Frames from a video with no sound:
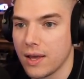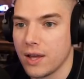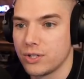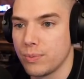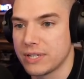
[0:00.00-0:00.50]

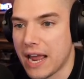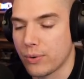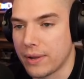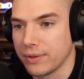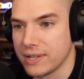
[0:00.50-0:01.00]
Super Attack
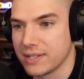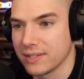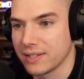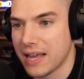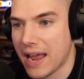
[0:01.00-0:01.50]
greatly raises his
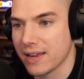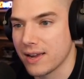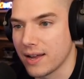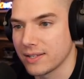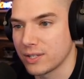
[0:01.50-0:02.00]
attack and
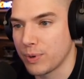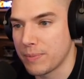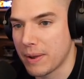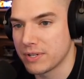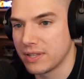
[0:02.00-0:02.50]
causes supreme
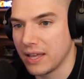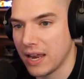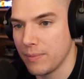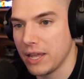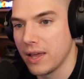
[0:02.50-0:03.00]
damage to the
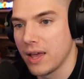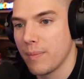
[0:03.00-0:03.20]
enemy.